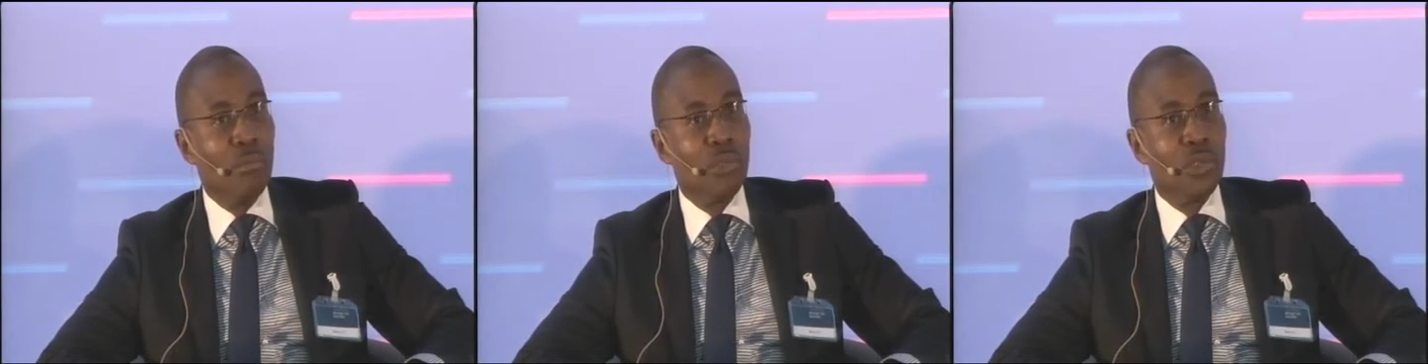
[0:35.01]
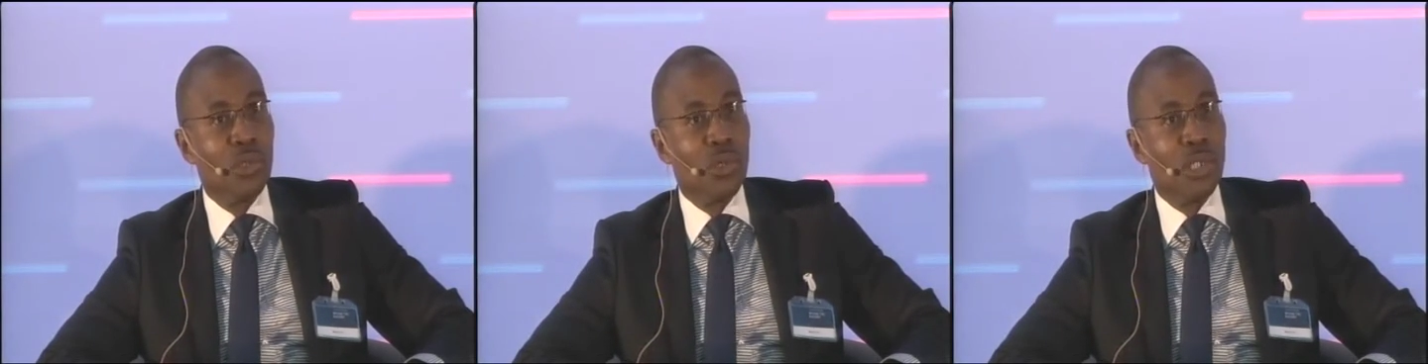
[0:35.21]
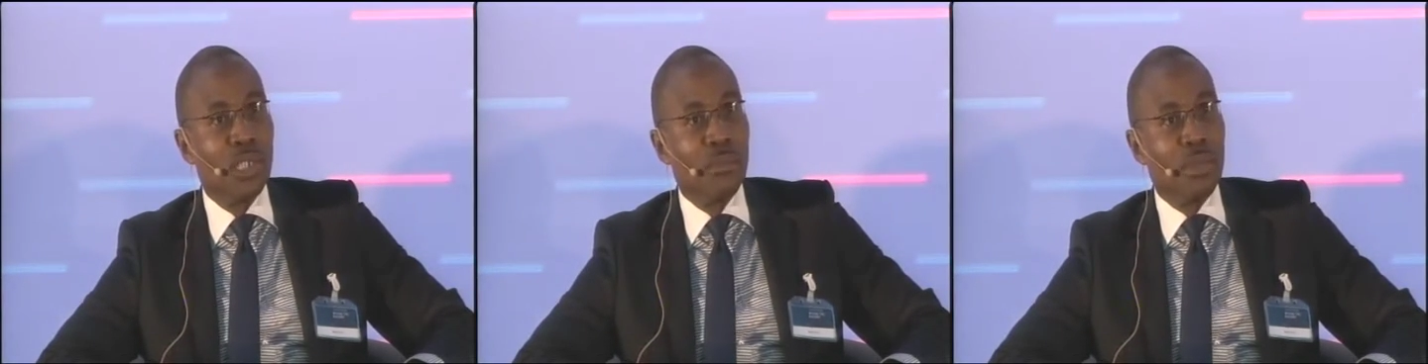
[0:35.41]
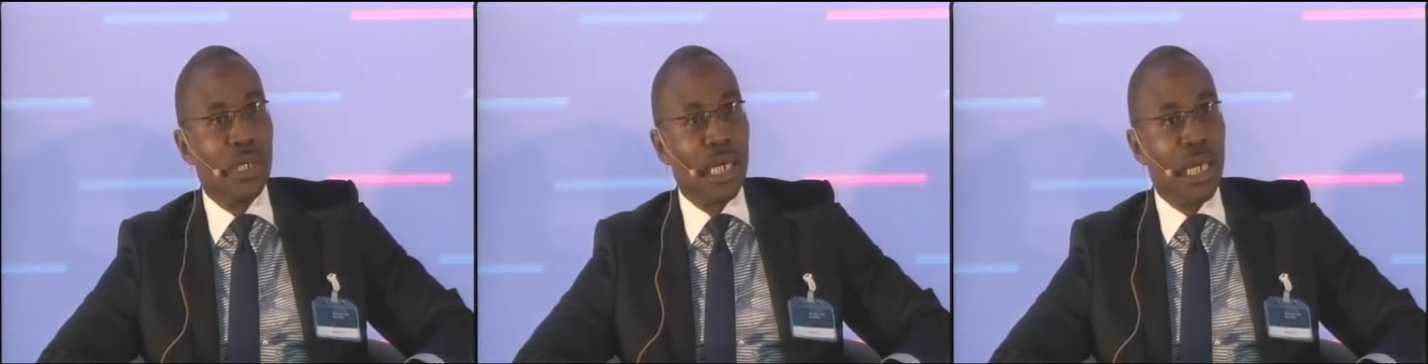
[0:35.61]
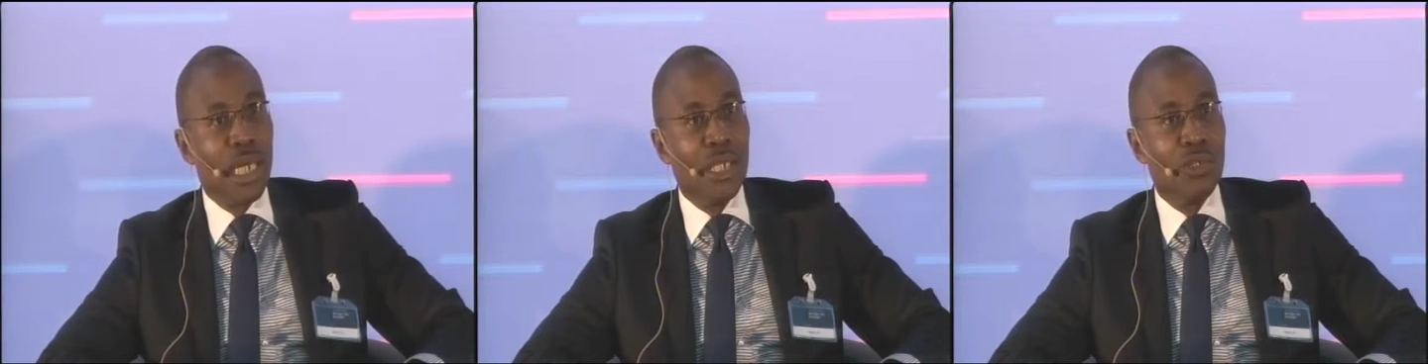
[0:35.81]
So
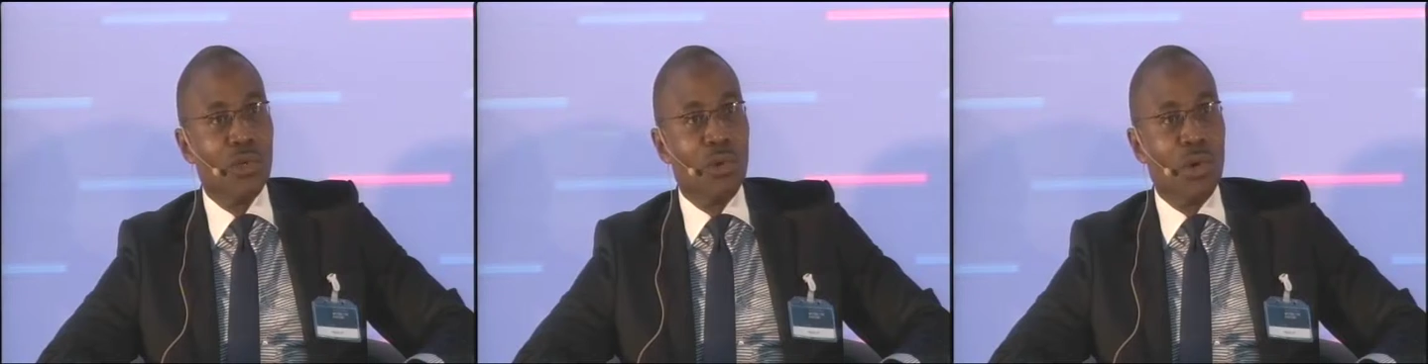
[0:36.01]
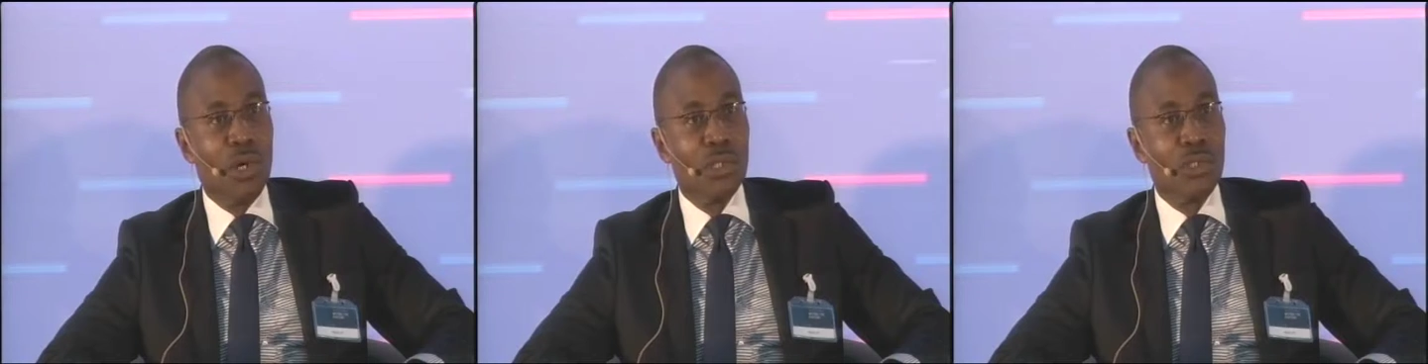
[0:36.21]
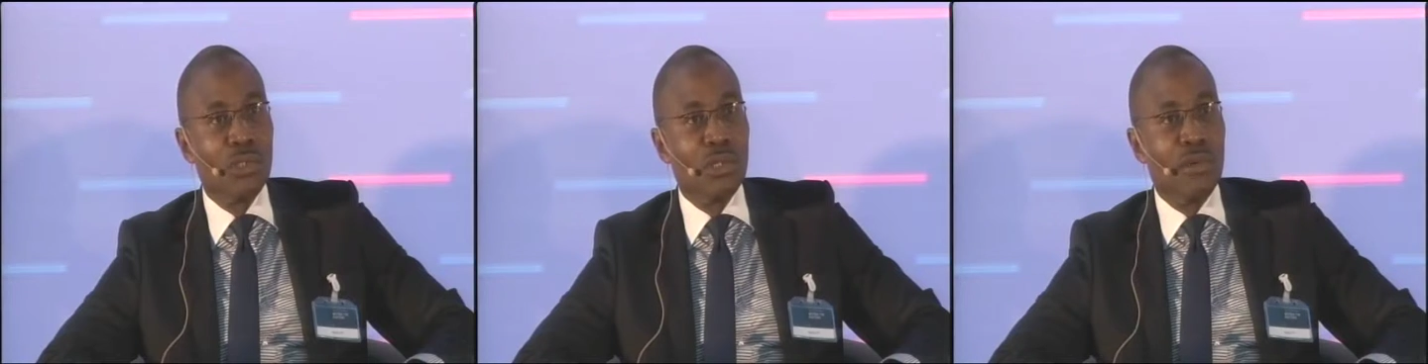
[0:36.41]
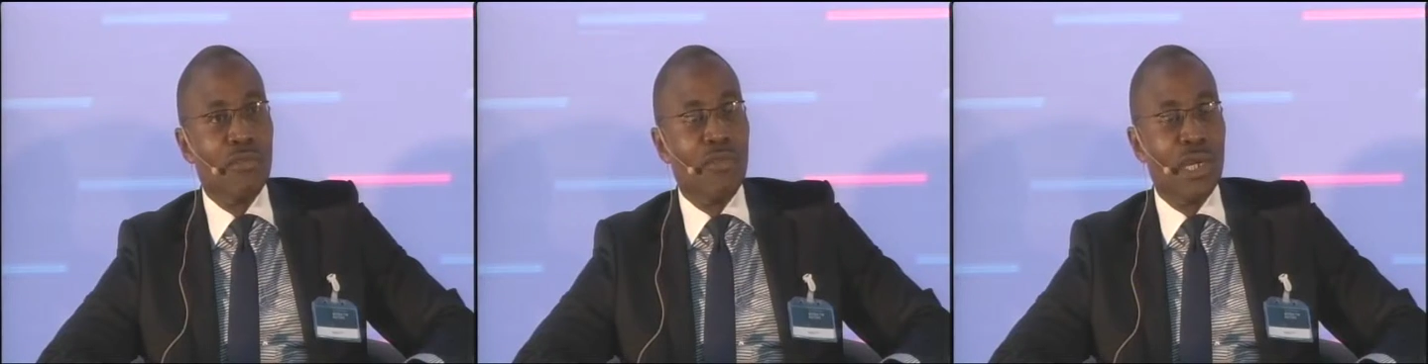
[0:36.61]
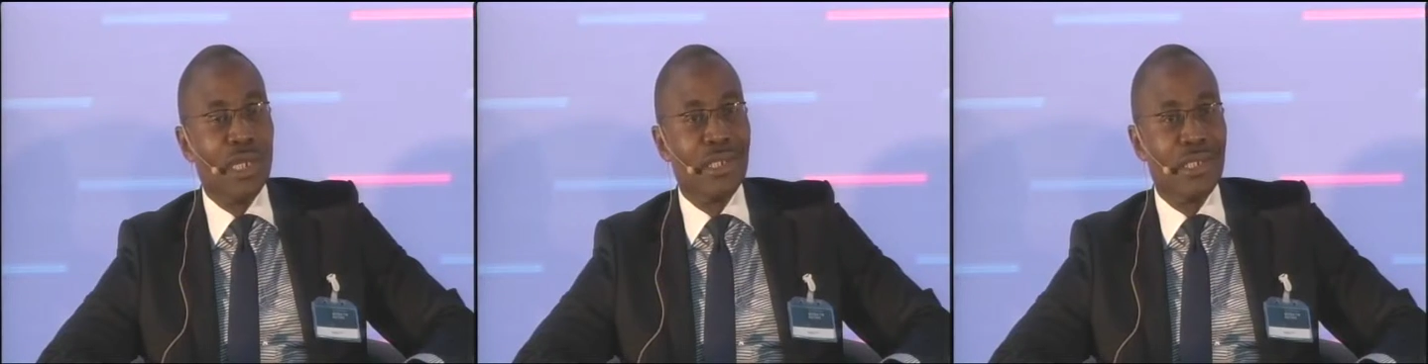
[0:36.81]
typically, you want to
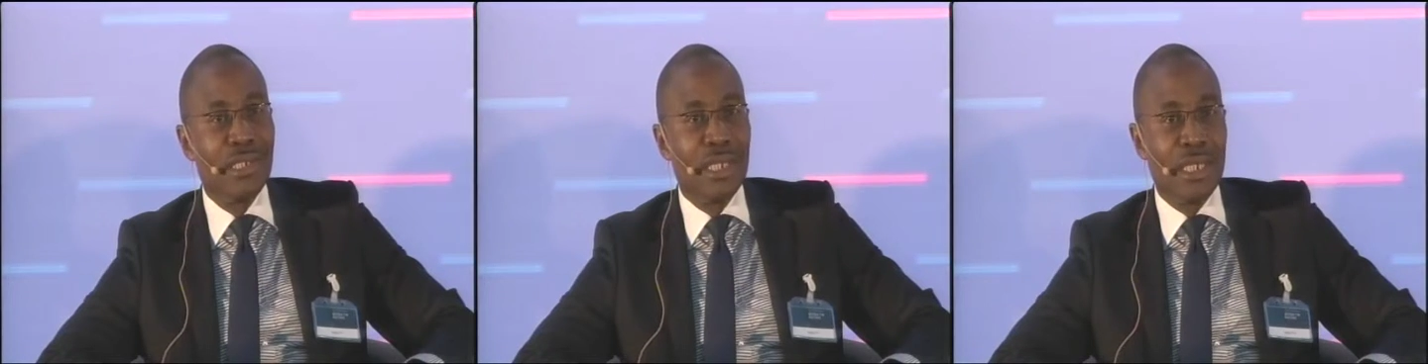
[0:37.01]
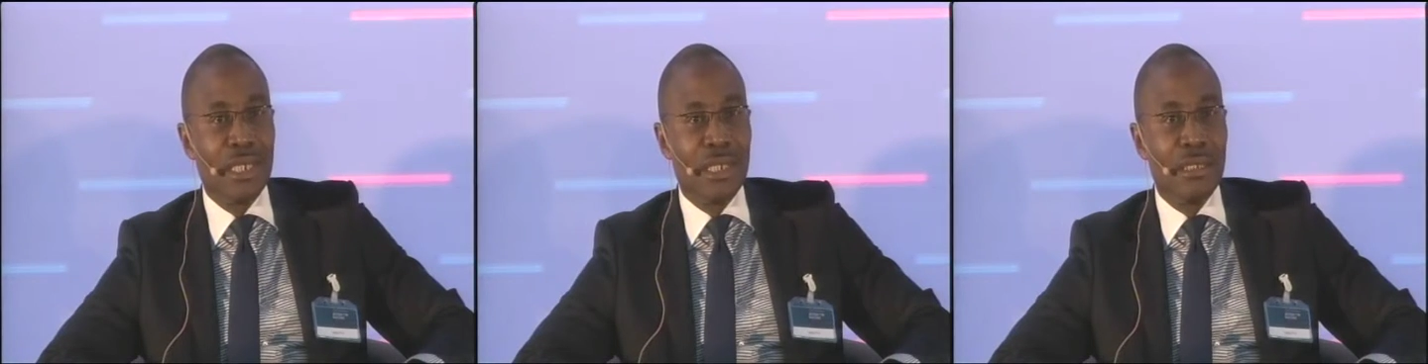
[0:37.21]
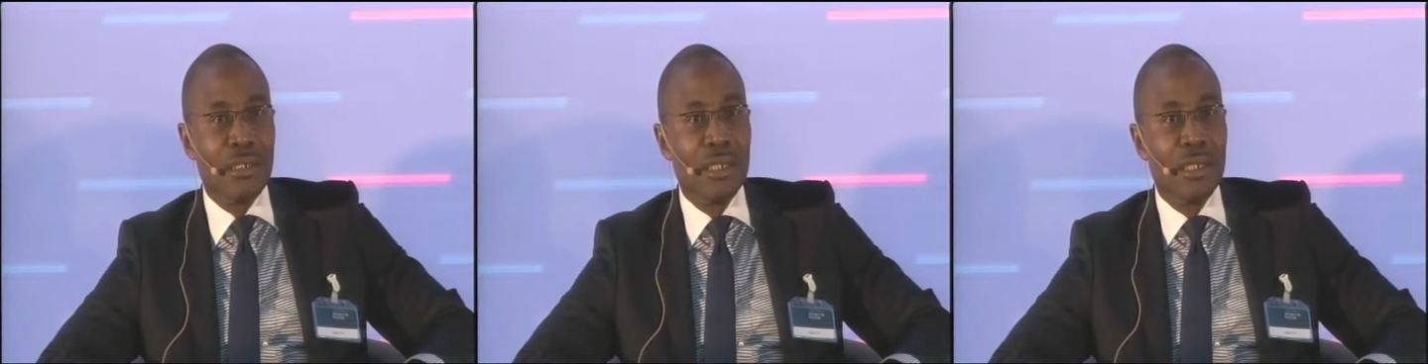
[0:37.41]
invest in